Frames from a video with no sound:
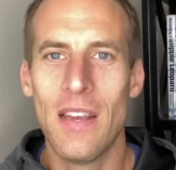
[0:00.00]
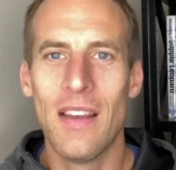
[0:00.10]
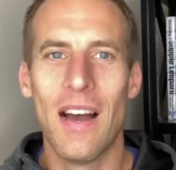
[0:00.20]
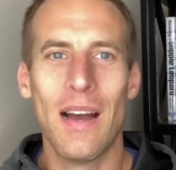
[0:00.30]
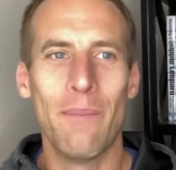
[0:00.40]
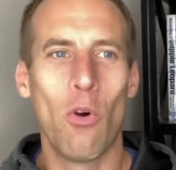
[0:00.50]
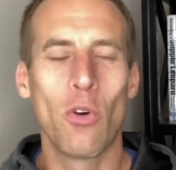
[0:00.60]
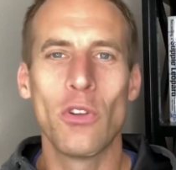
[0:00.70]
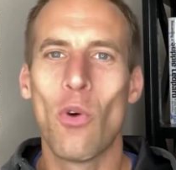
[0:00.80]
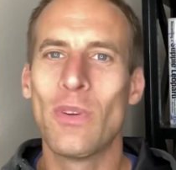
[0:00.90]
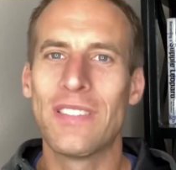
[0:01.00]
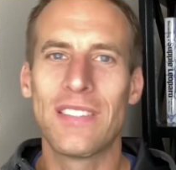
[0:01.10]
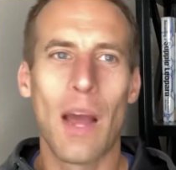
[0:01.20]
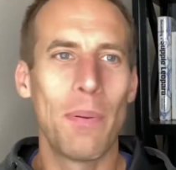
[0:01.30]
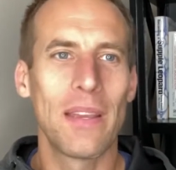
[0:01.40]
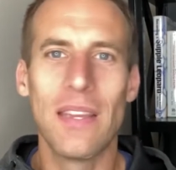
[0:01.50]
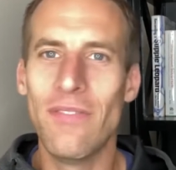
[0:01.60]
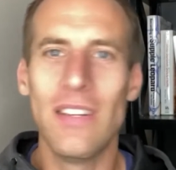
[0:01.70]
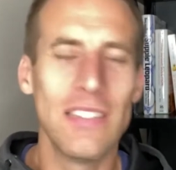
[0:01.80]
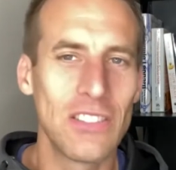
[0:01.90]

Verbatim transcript: Um, or you'd always stop at that convenience